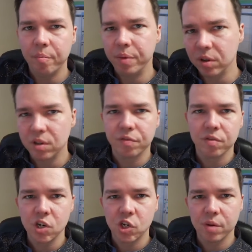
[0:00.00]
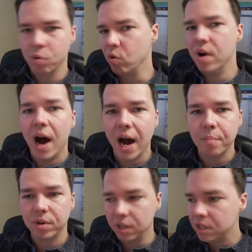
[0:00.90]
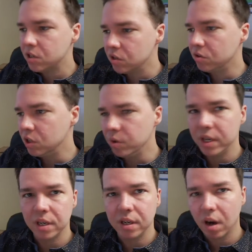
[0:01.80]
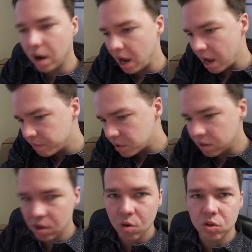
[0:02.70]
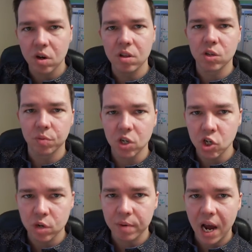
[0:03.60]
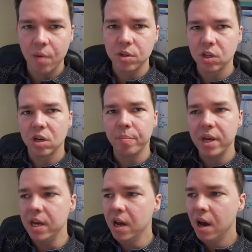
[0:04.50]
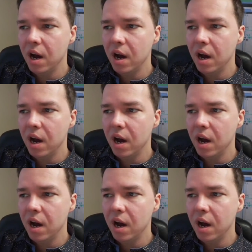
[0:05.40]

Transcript: building a friendship or not, but at least you're doing everything that goes on in this relationship now is going to be